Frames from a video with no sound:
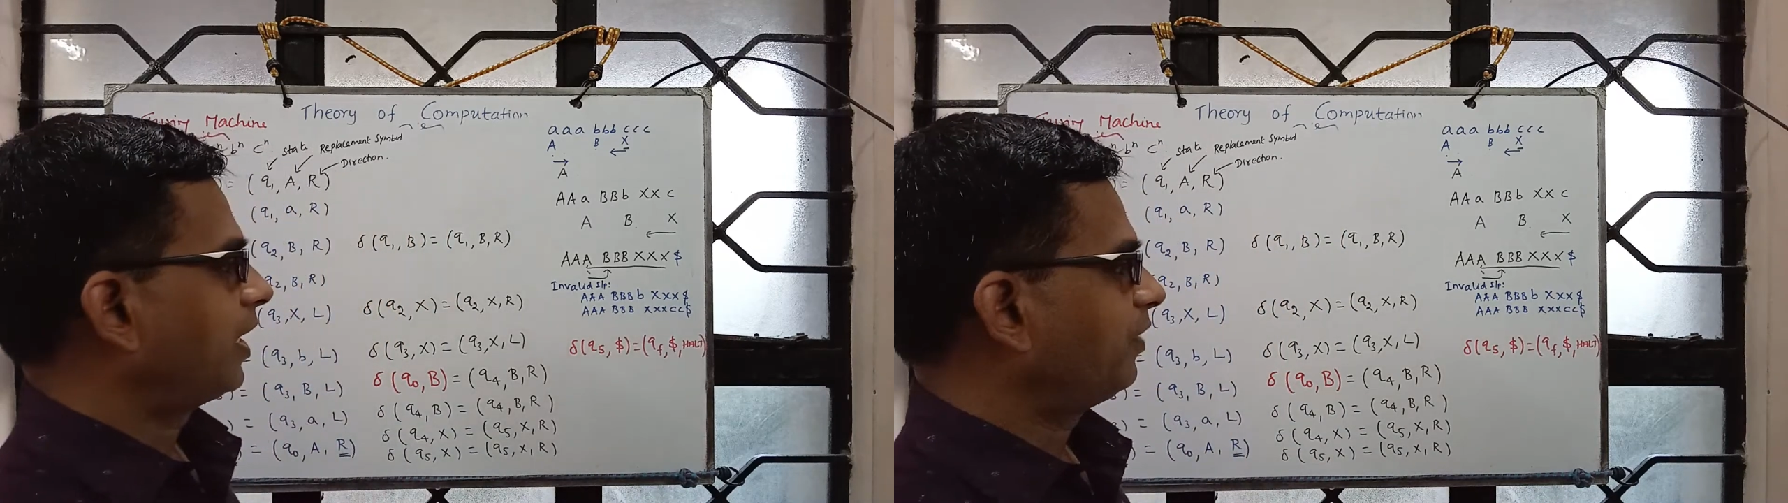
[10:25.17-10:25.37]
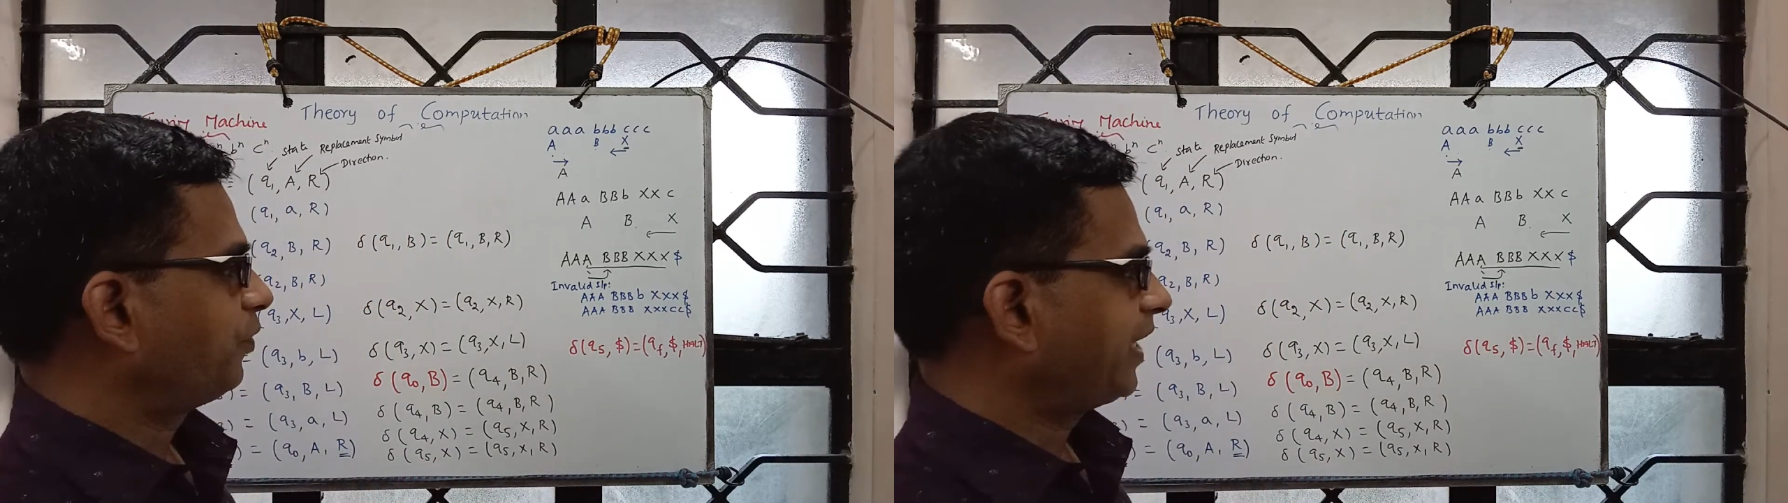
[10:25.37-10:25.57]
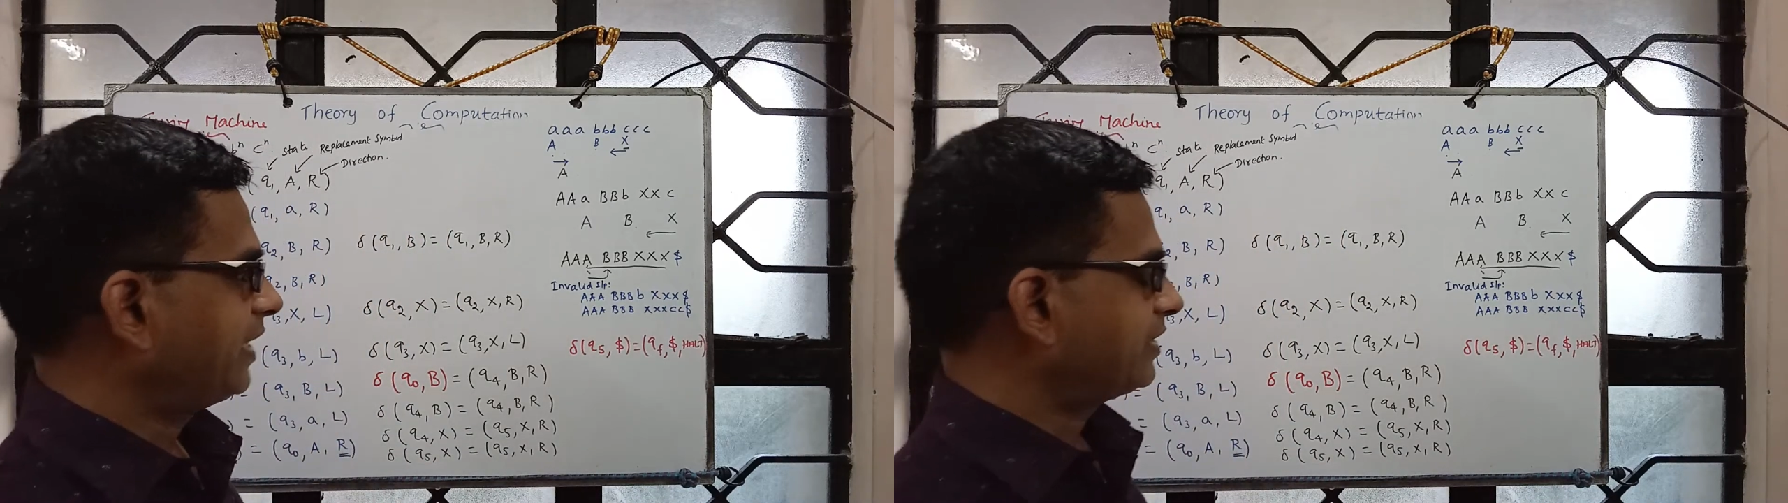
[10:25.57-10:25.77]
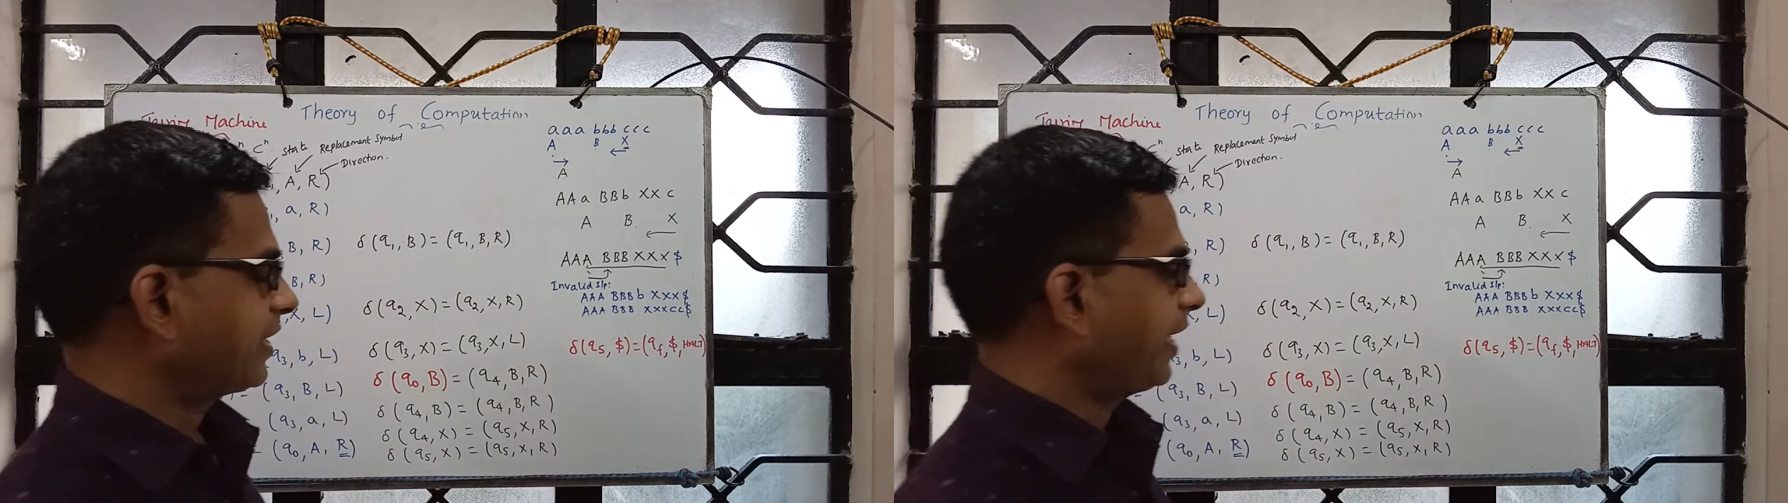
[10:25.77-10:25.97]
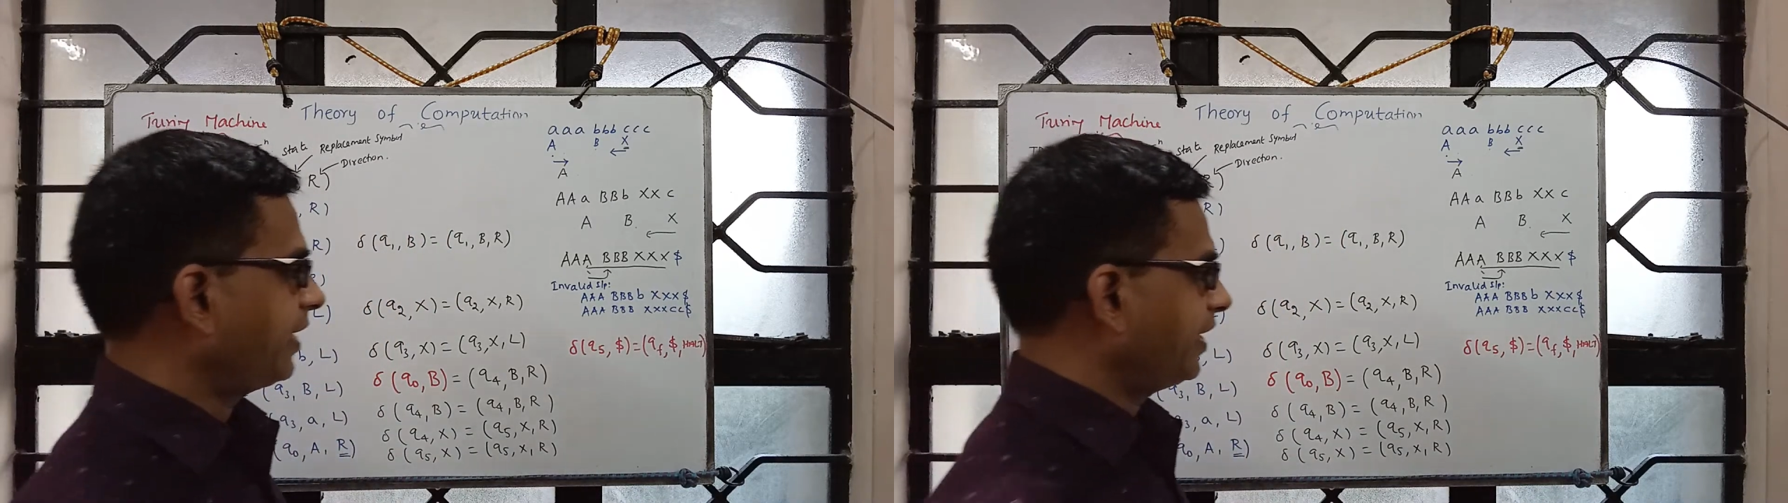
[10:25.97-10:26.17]
and while
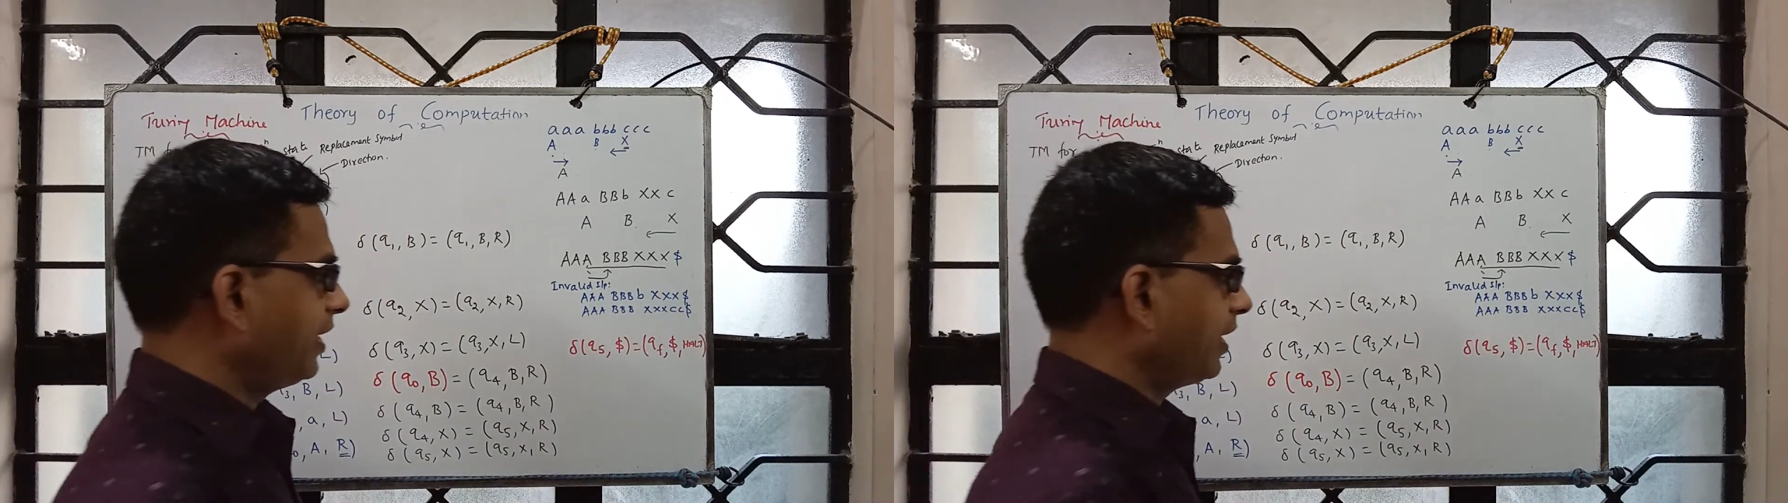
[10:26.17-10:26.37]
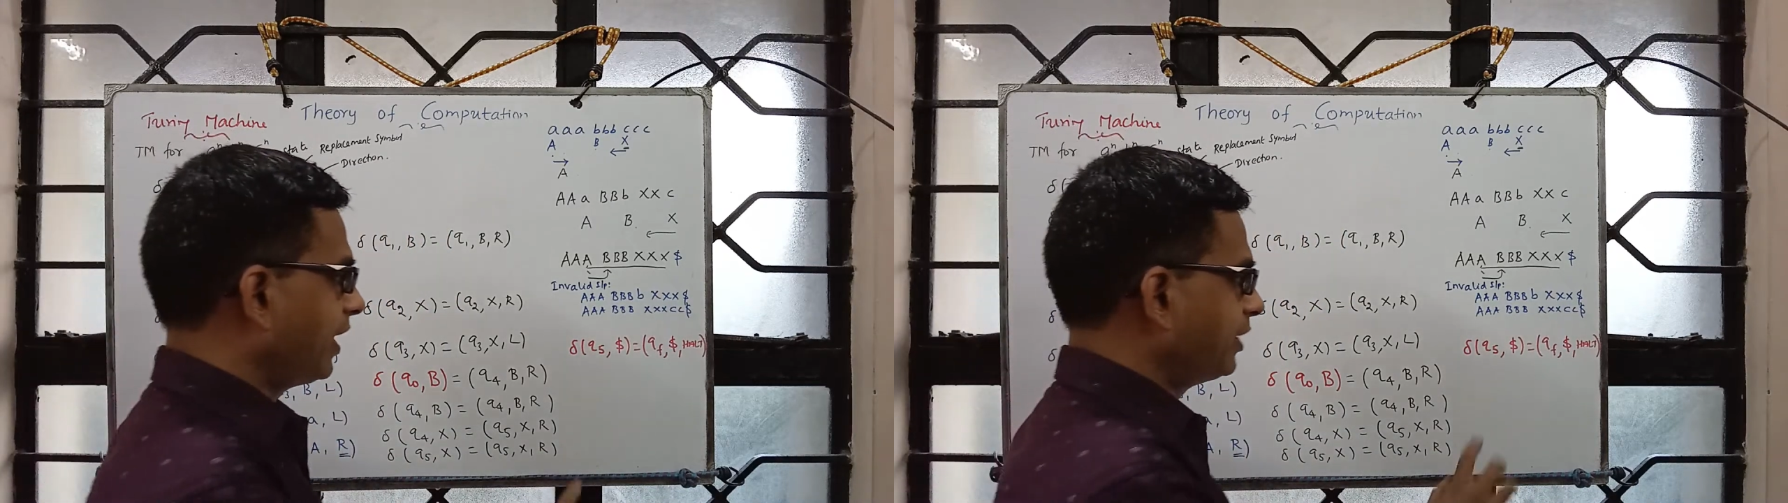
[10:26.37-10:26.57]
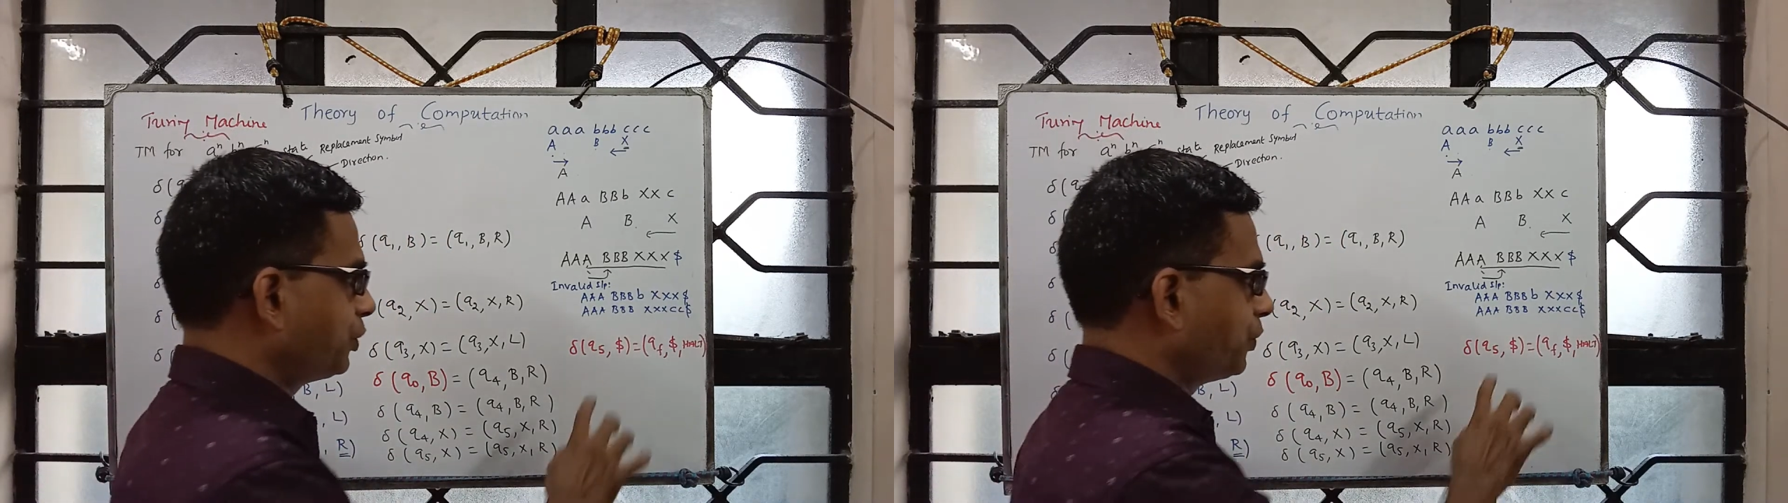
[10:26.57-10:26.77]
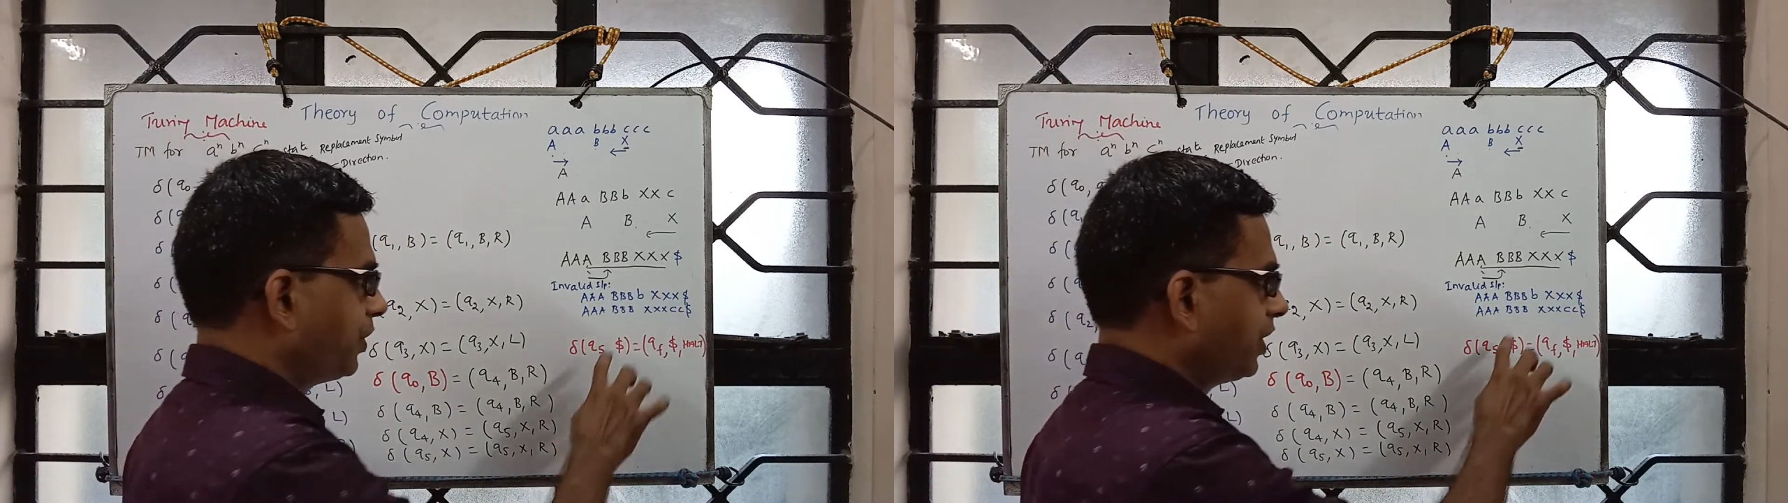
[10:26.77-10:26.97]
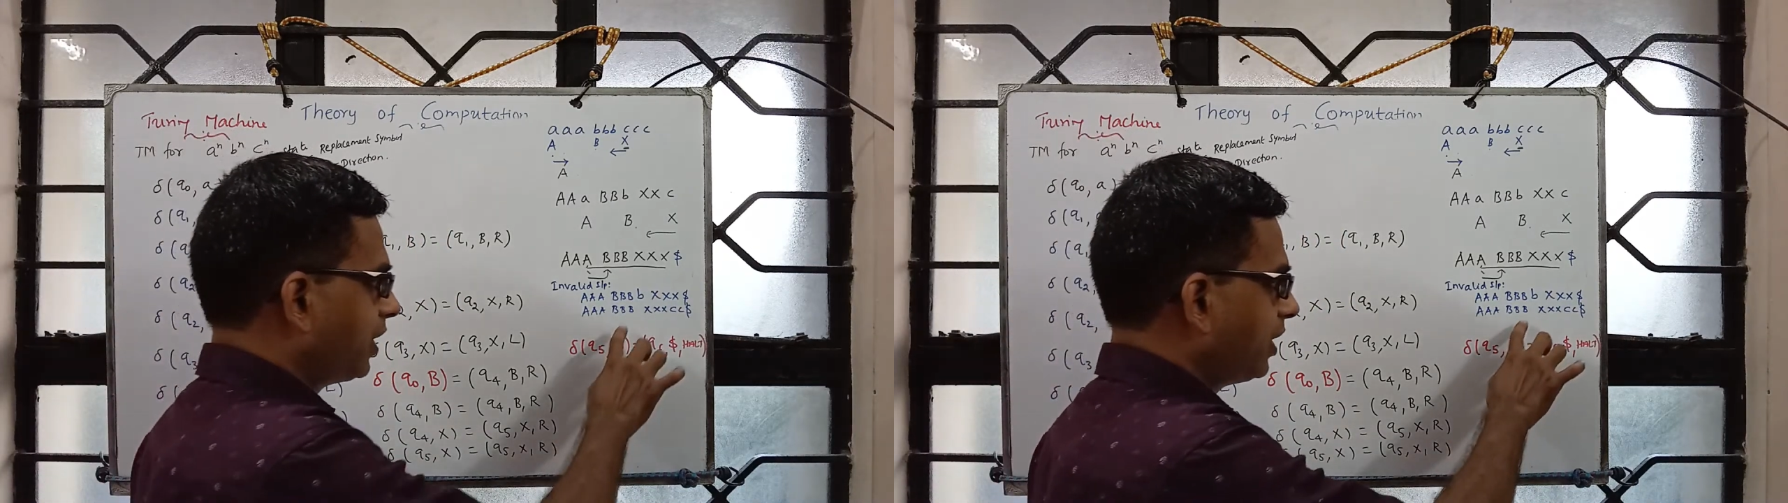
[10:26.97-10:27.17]
scanning I
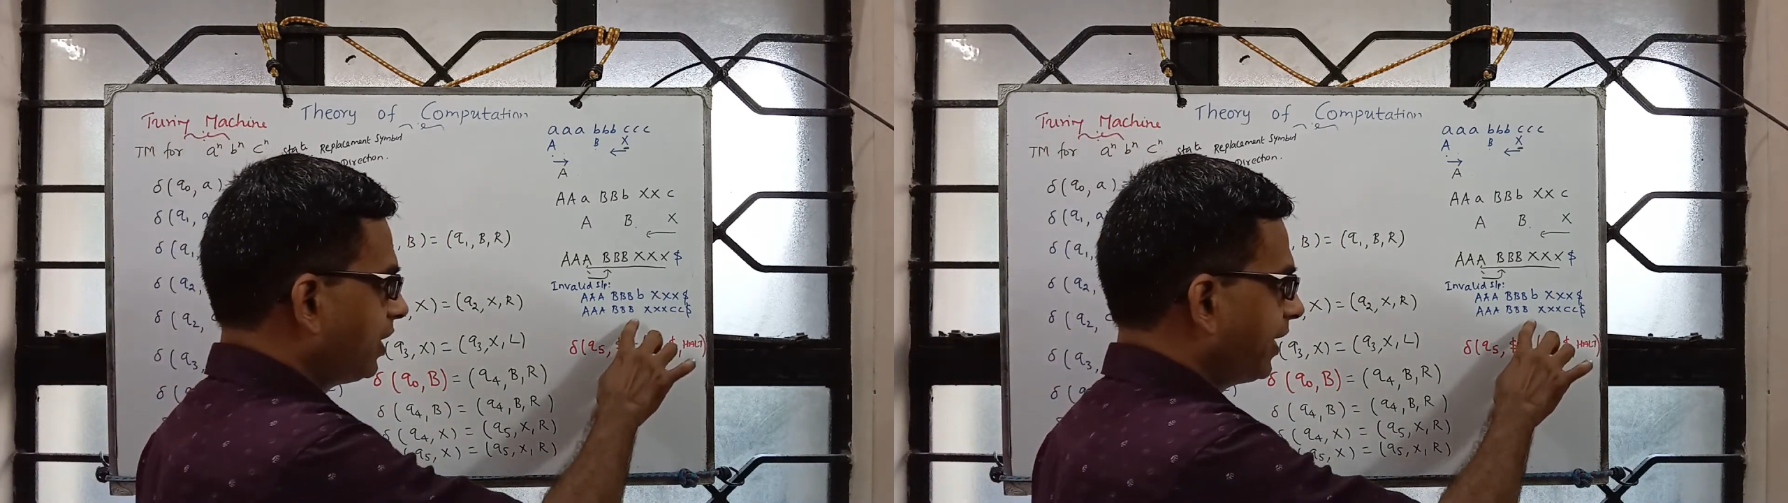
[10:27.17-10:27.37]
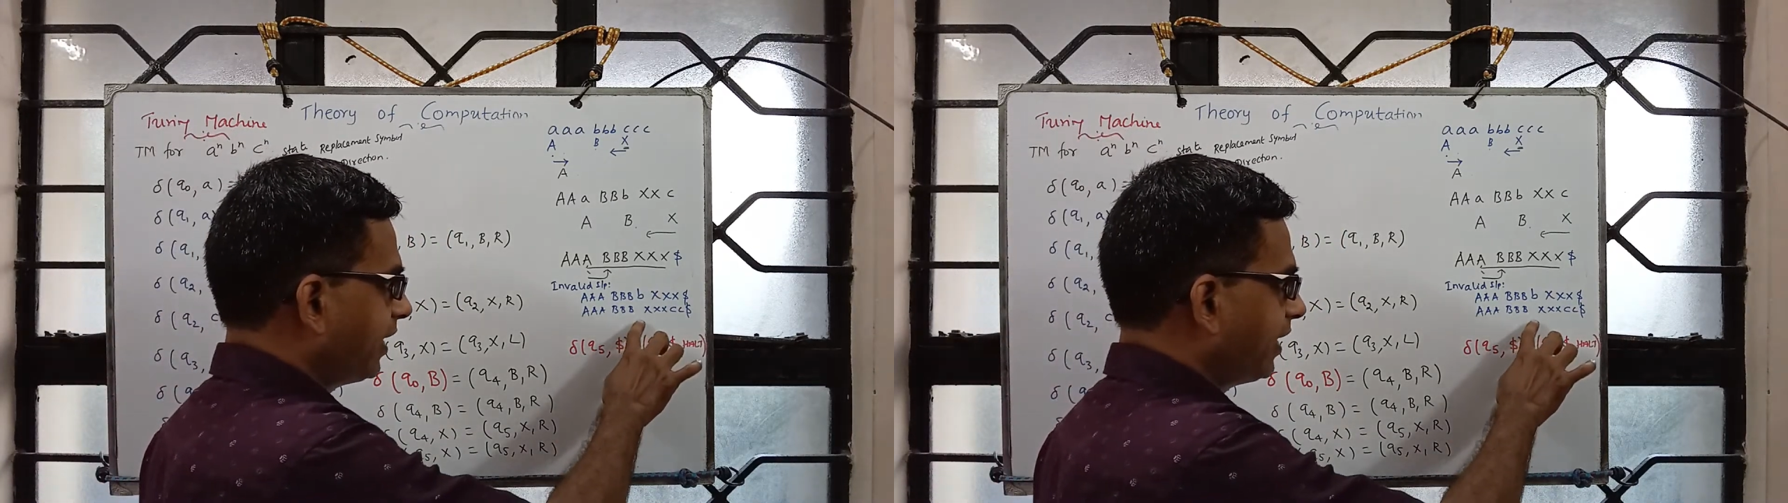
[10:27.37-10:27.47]
should not